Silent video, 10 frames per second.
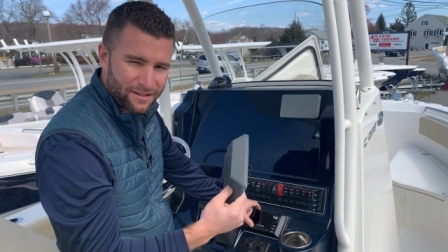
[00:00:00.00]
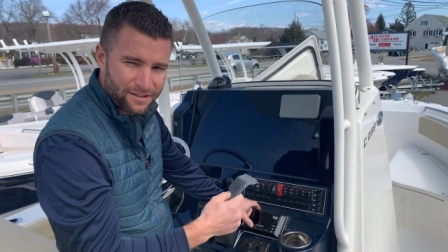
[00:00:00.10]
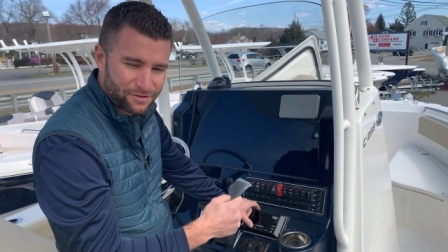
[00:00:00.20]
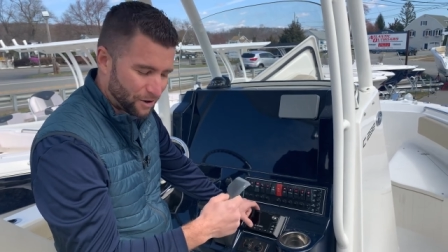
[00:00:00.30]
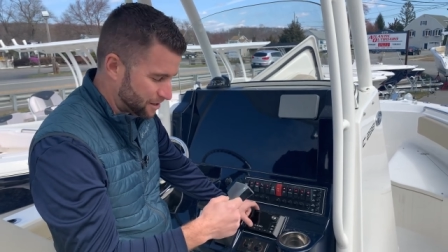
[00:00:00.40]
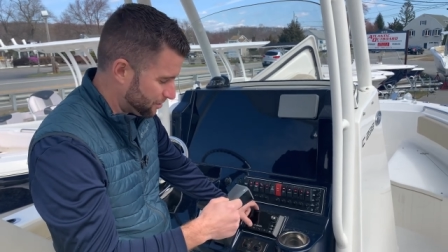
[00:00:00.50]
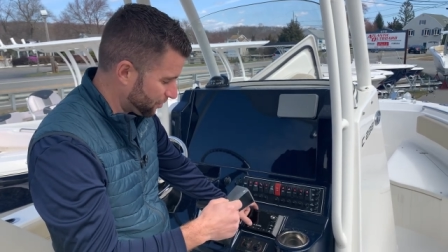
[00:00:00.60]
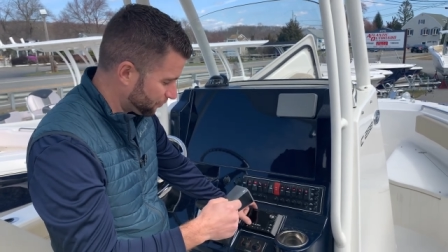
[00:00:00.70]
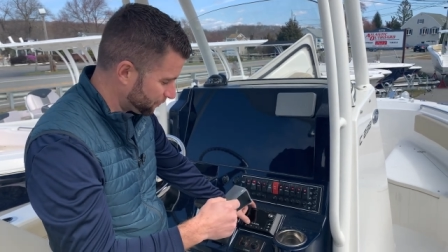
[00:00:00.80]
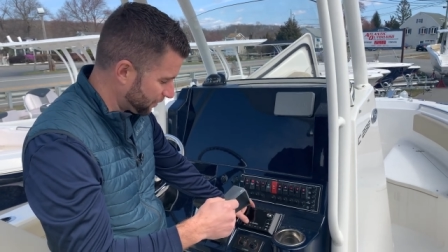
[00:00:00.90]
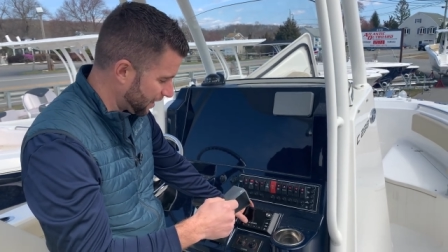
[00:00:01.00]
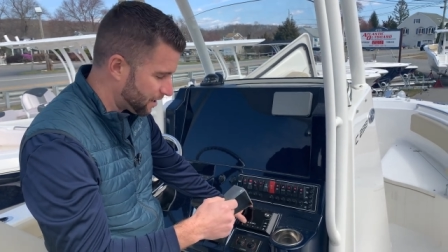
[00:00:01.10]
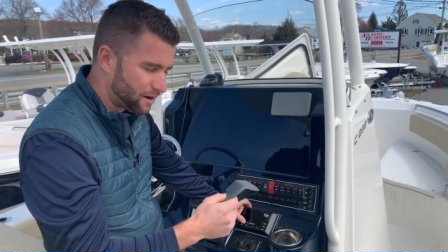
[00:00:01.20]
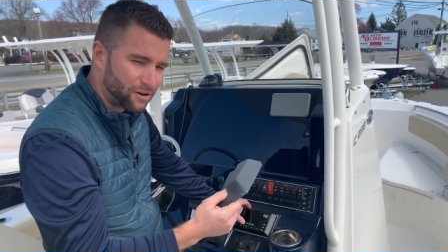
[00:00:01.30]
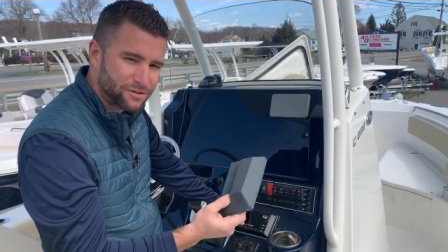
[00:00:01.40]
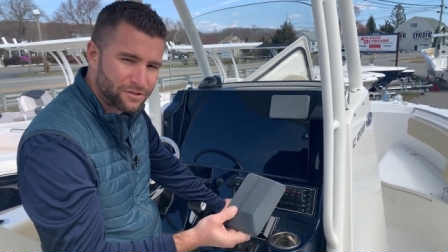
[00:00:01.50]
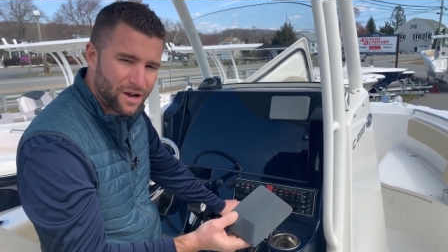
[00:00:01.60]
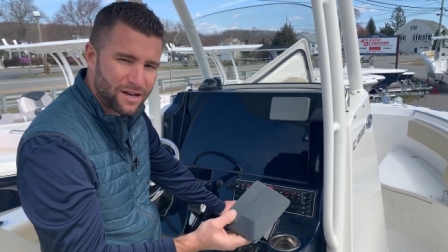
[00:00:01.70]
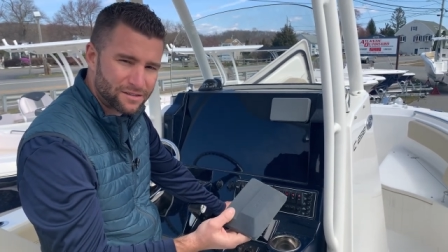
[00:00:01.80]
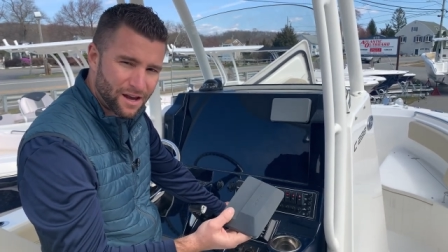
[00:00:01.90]
it is ready to go for that. It also
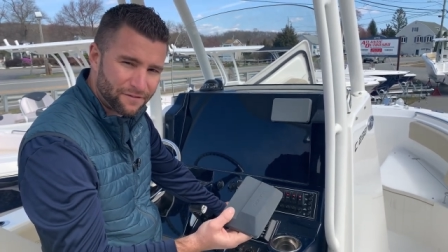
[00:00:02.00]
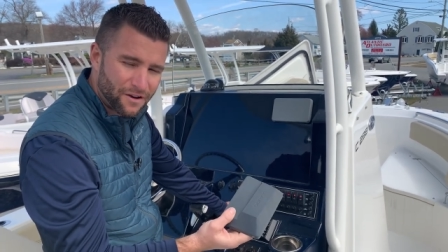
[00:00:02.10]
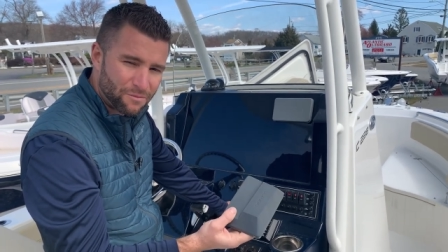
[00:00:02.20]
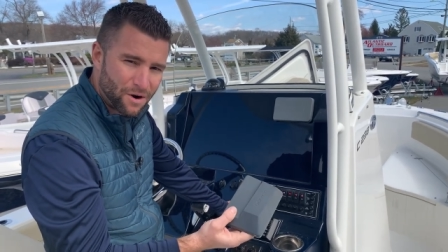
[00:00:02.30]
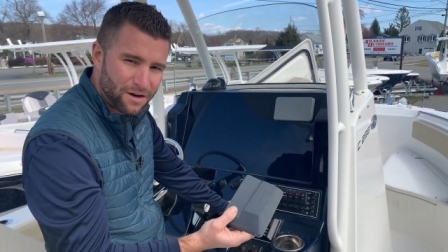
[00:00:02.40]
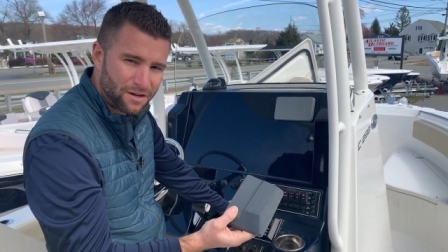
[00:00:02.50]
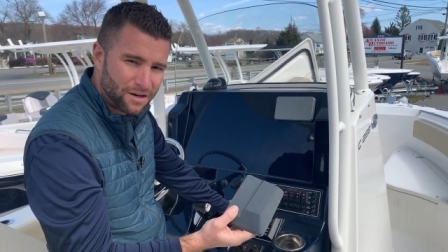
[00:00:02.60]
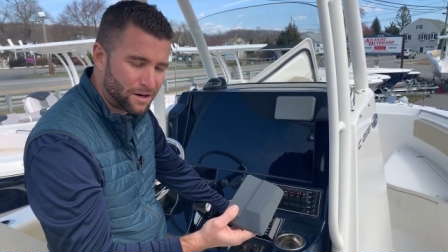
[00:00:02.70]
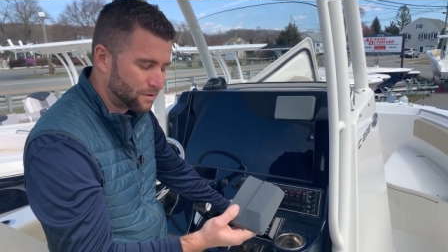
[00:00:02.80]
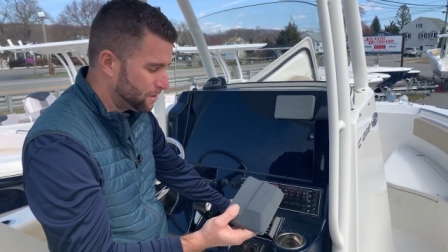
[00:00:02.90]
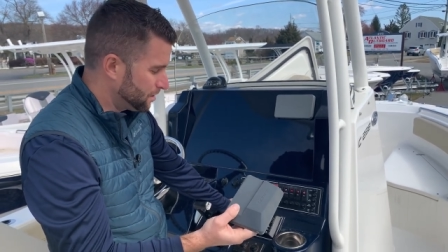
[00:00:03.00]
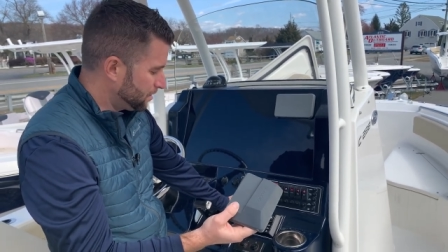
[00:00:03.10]
has F M ready to go.